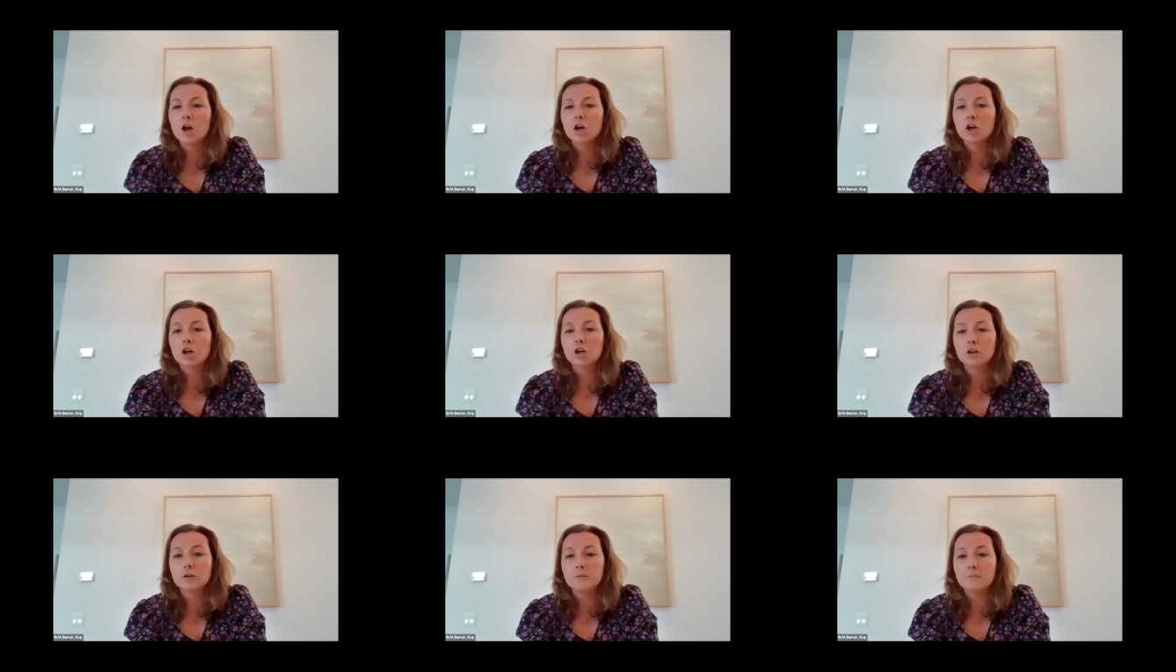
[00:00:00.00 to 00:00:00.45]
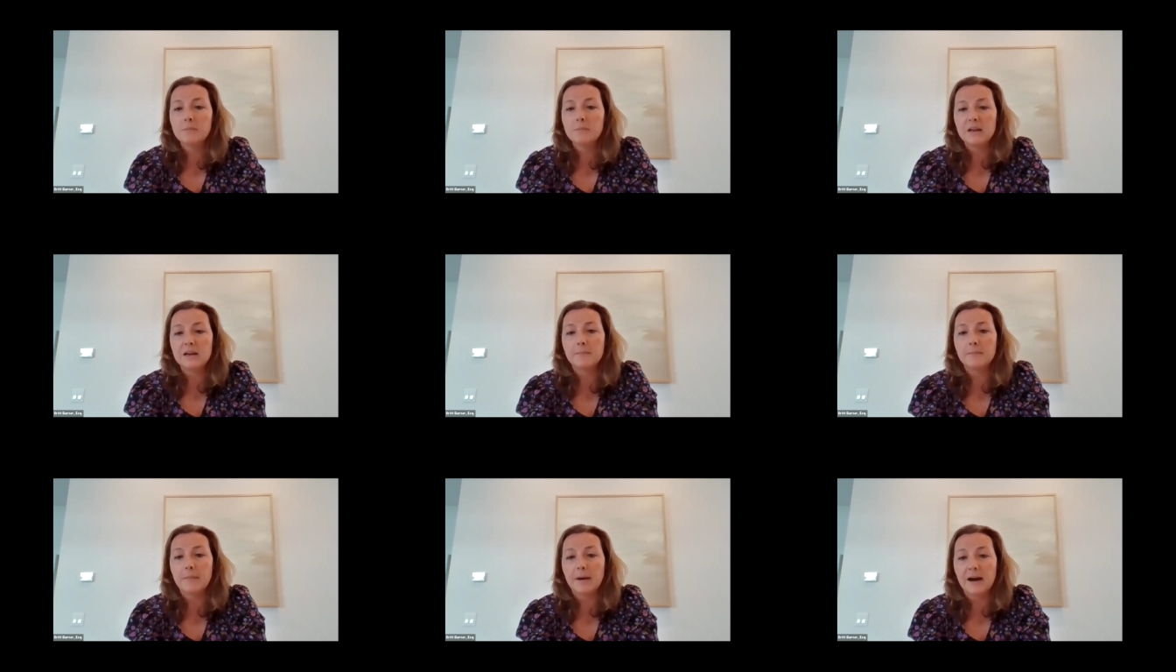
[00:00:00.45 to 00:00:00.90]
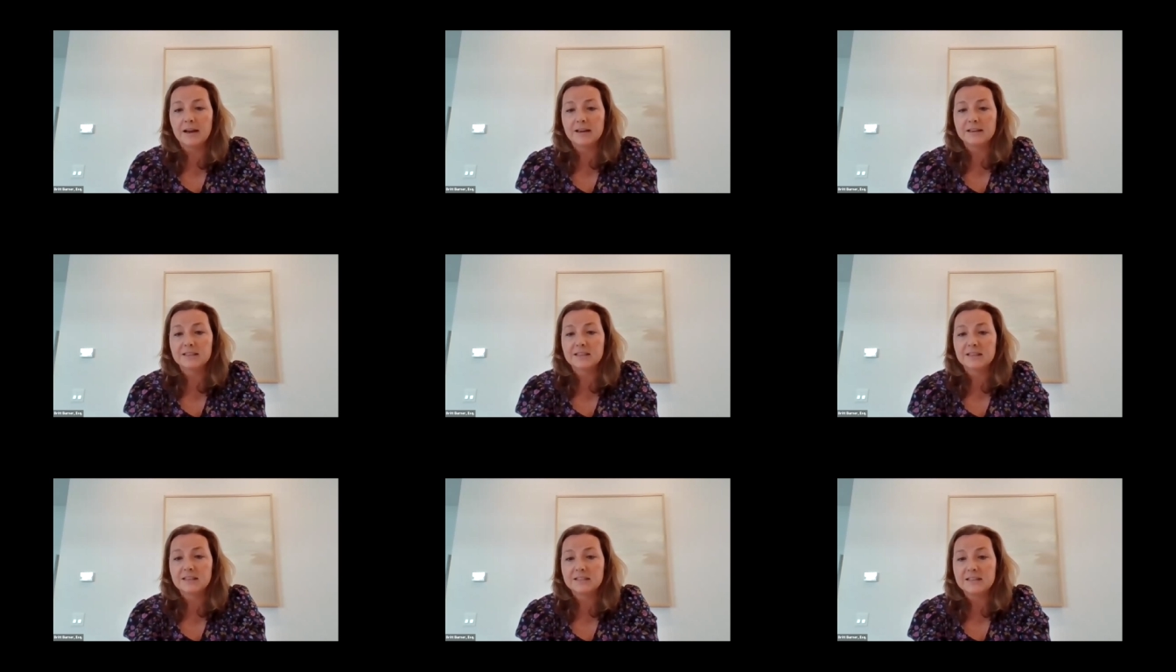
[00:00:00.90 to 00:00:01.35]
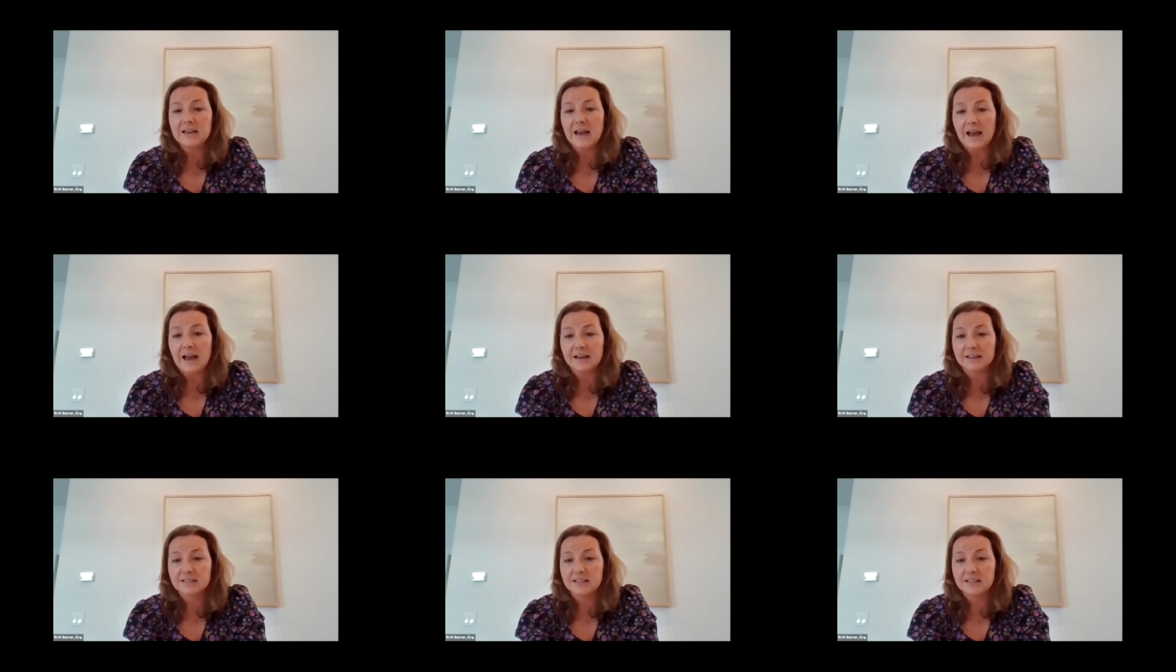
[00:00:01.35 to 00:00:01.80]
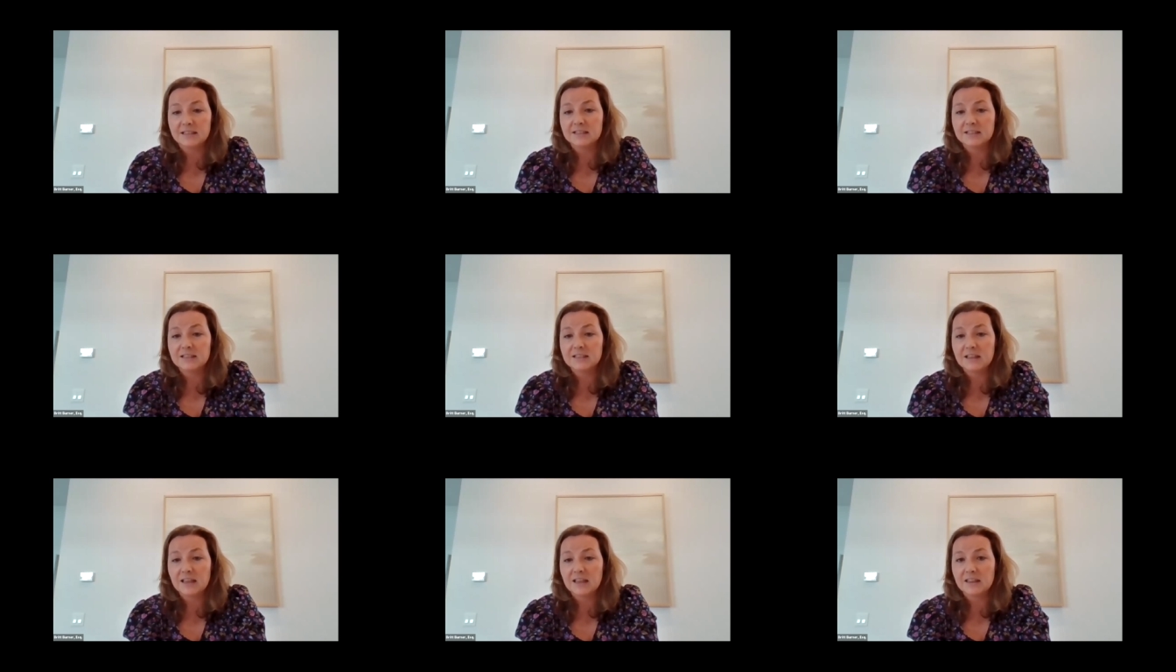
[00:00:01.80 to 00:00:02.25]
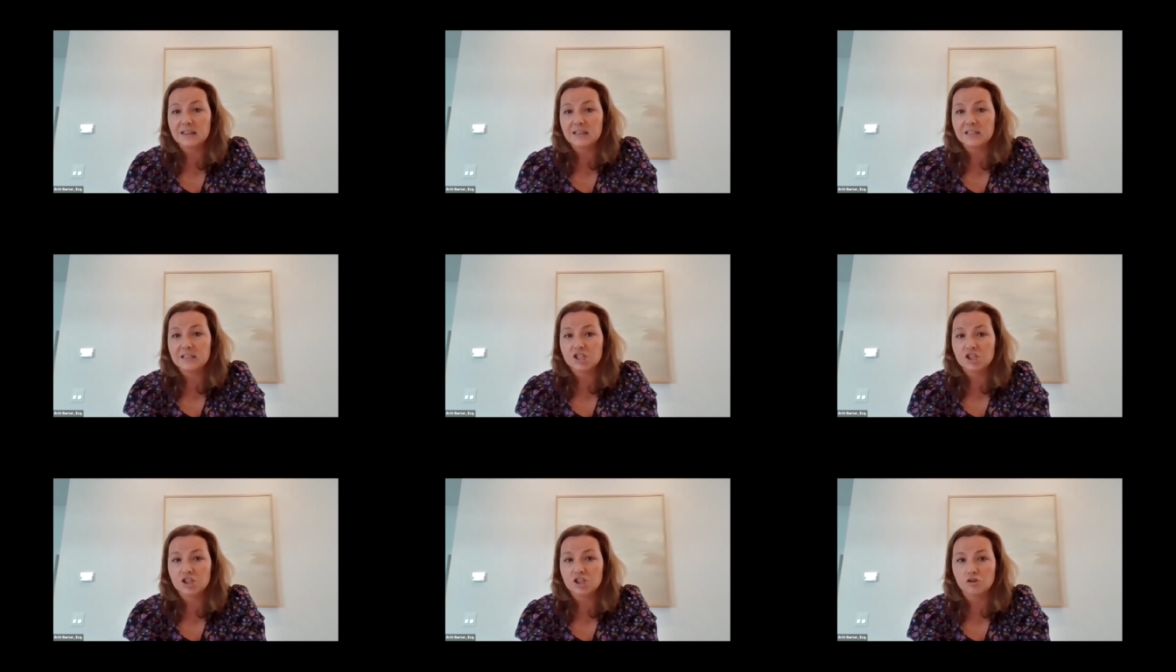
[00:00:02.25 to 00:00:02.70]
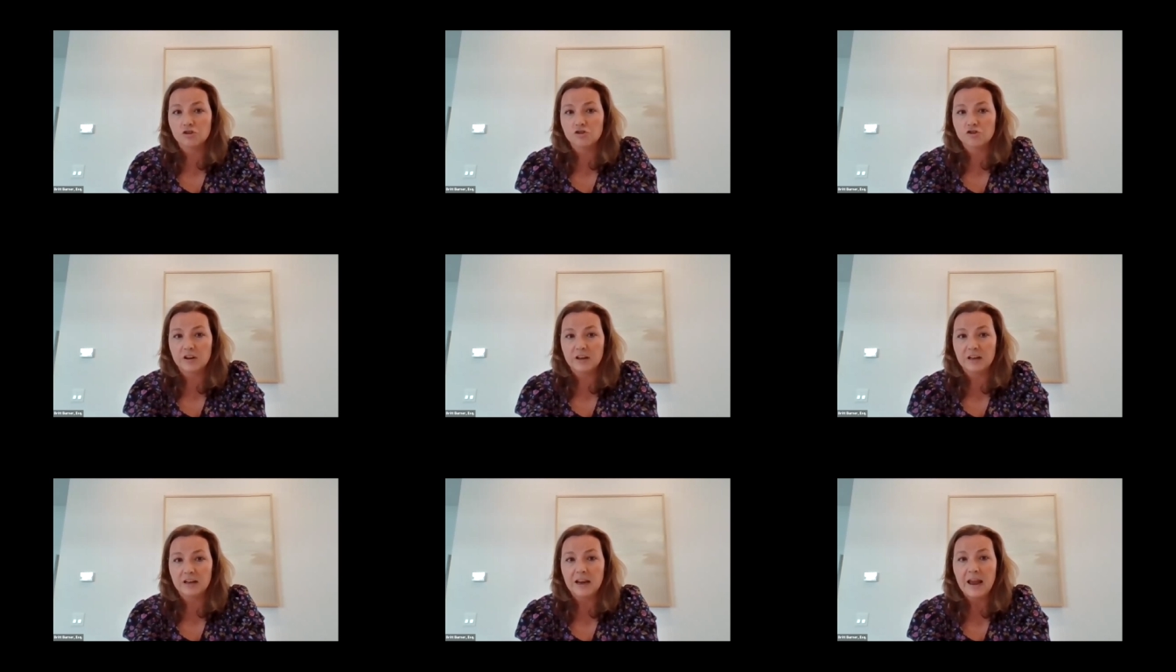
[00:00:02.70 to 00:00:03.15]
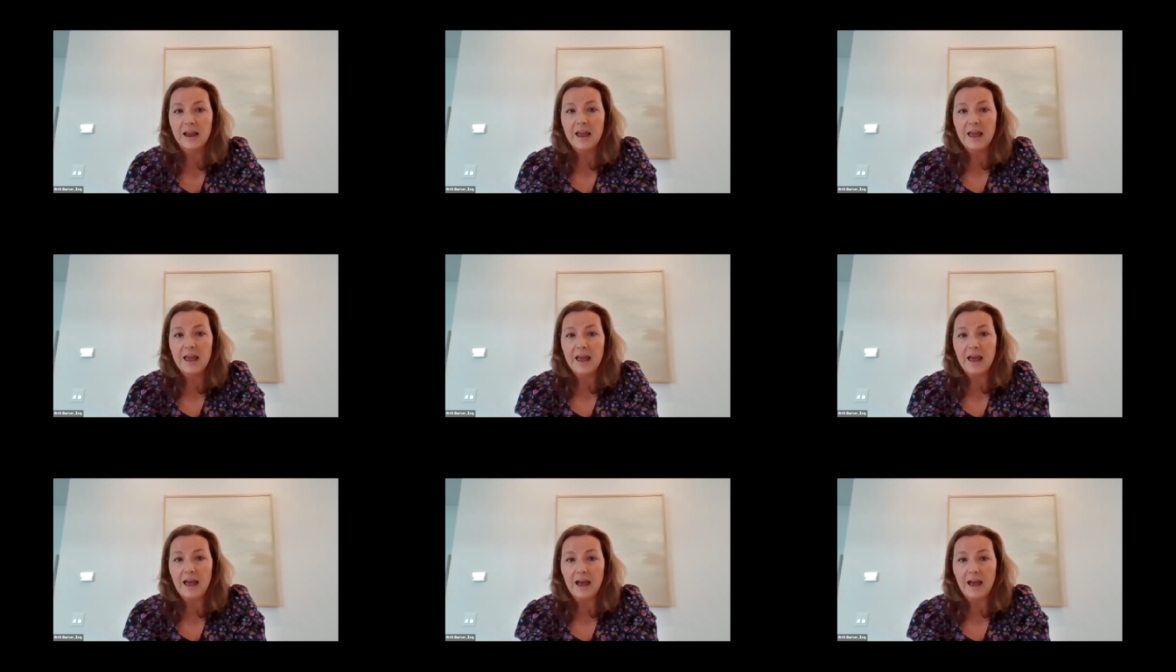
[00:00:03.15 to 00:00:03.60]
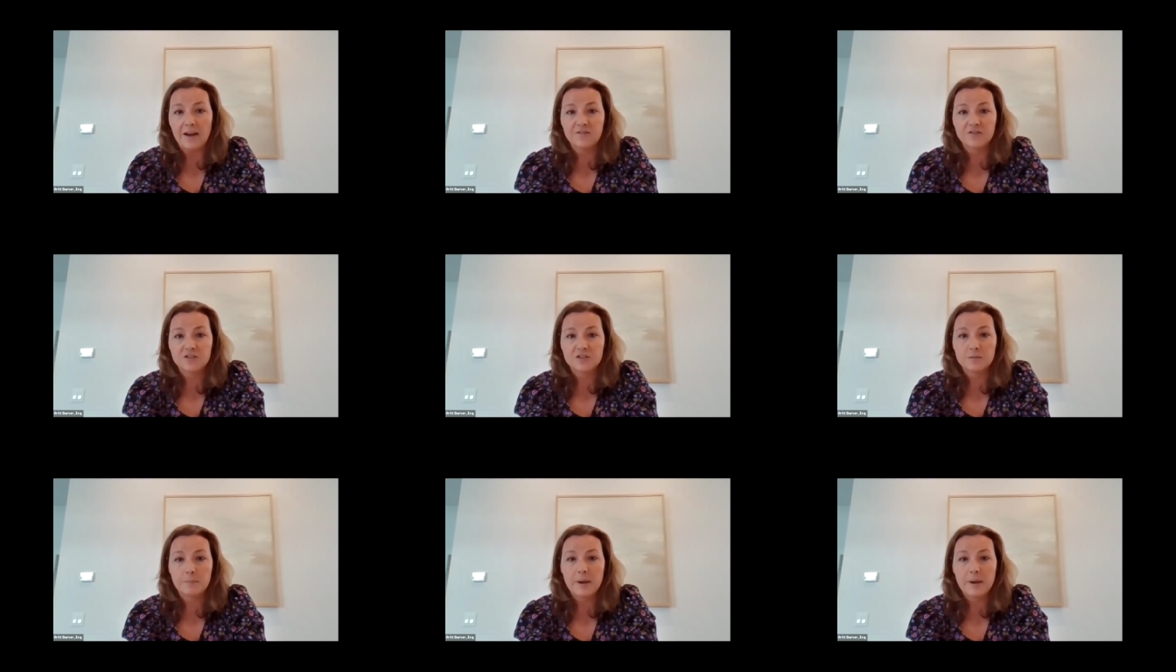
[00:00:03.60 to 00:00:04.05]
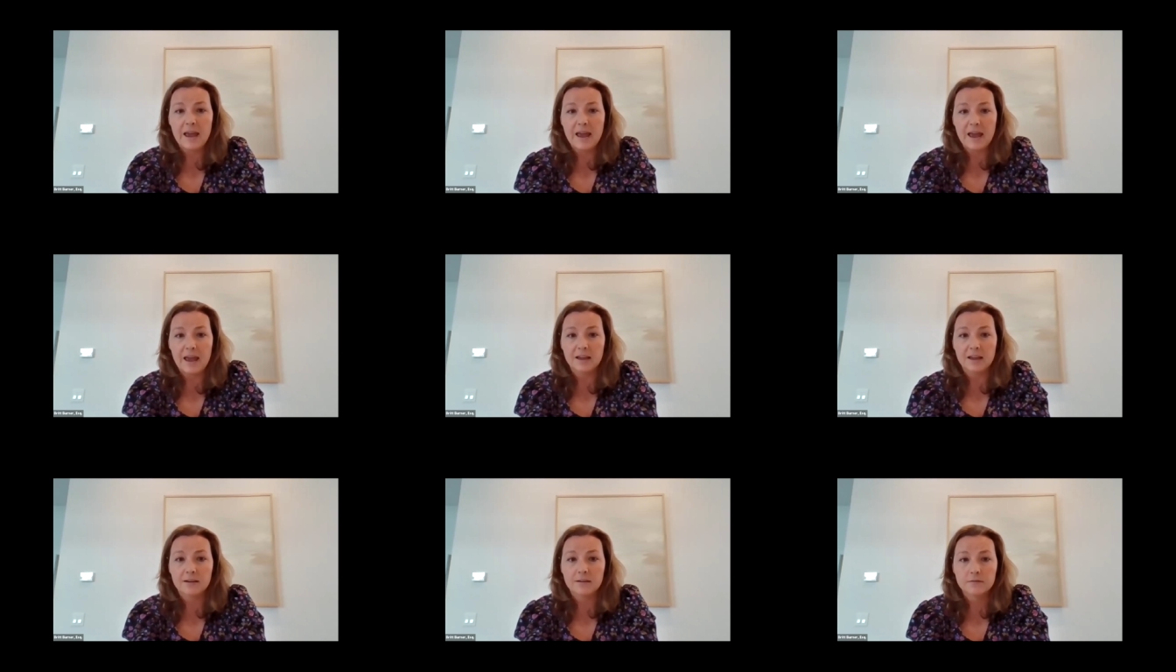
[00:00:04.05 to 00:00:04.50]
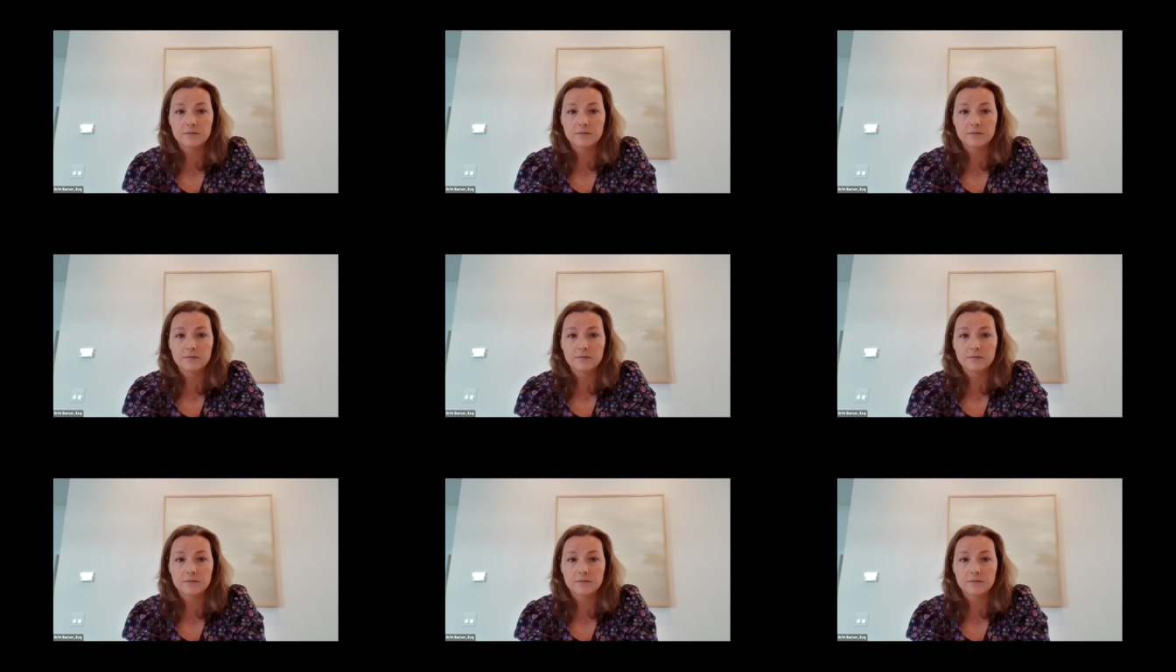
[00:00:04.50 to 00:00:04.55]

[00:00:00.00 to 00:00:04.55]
could minimize the taxes that the children have to pay.